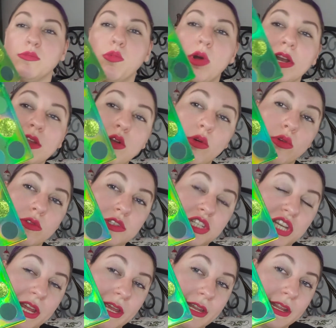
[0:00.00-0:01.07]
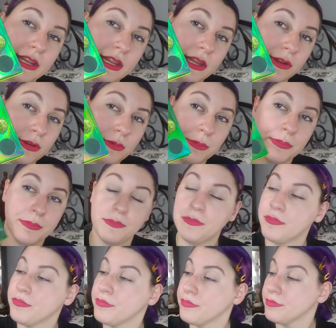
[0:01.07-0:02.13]
one gold shade in here,
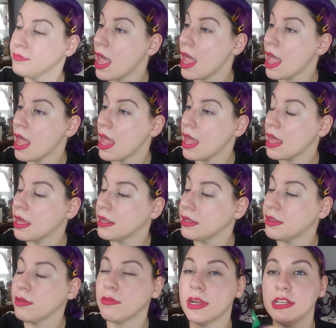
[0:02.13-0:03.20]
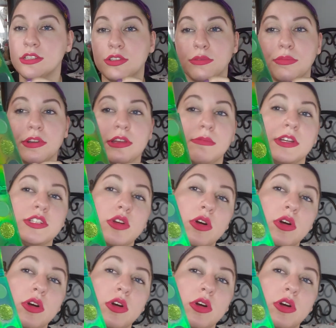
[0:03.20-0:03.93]
and the rest are pretty much